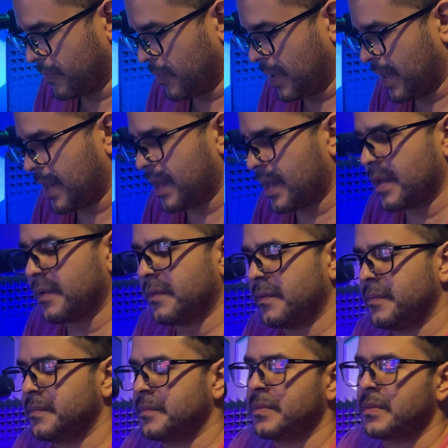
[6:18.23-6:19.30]
We have
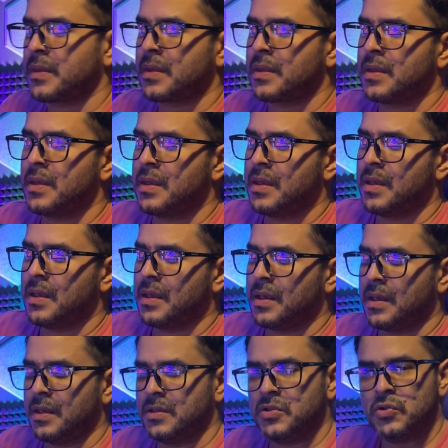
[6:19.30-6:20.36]

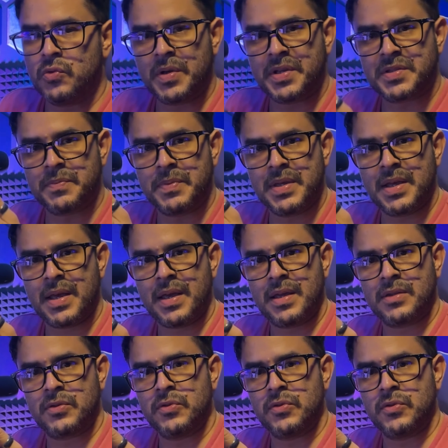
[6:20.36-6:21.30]
a USB-A to